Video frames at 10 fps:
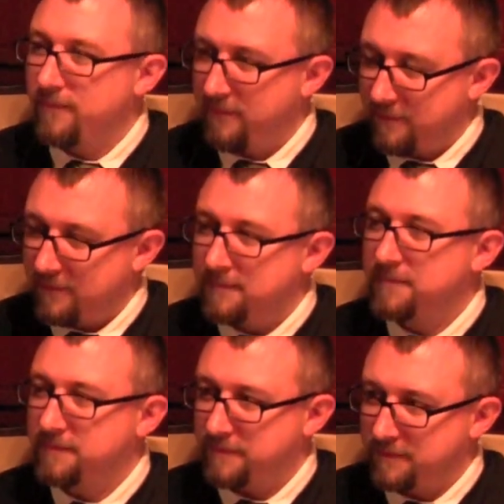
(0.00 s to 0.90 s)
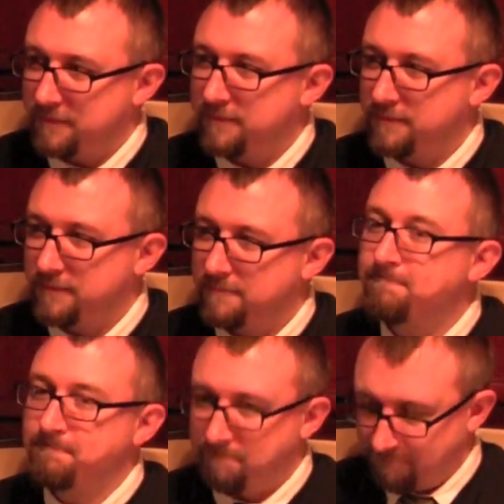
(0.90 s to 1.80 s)
real-time
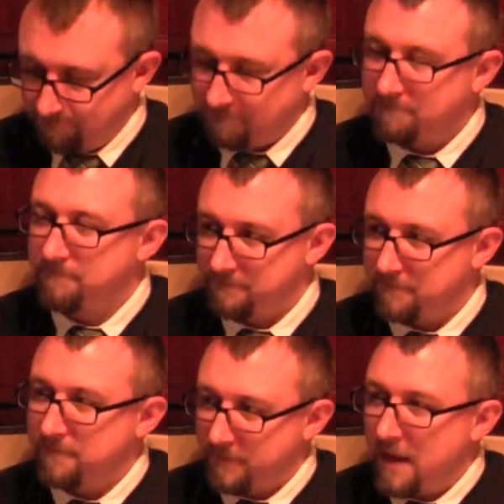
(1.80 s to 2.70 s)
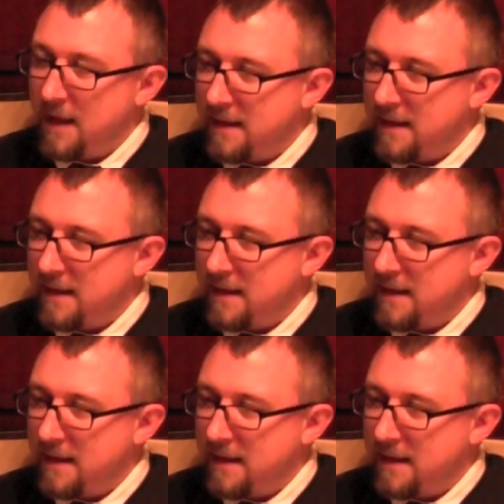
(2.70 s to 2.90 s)
media marketing effort?